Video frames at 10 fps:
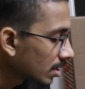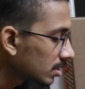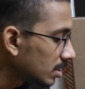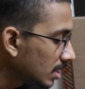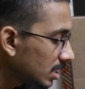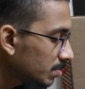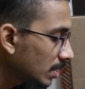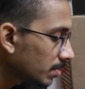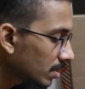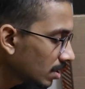These
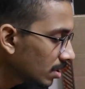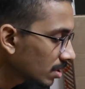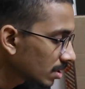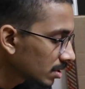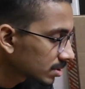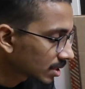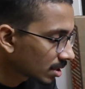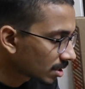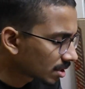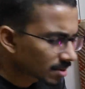people
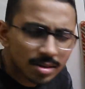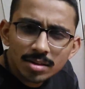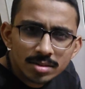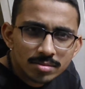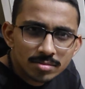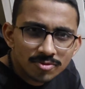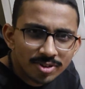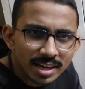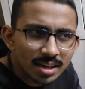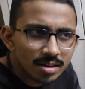uh,
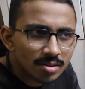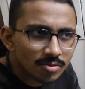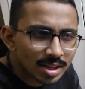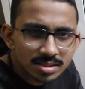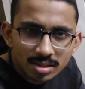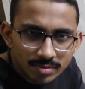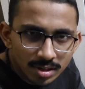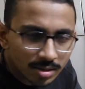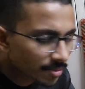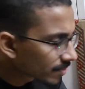feed once a week,
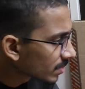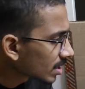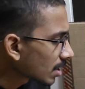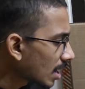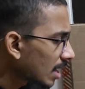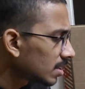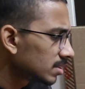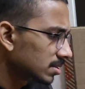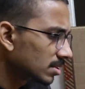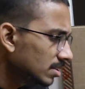and
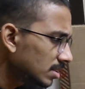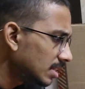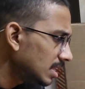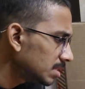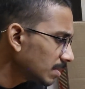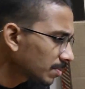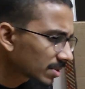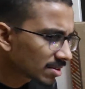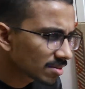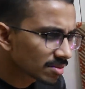these
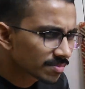people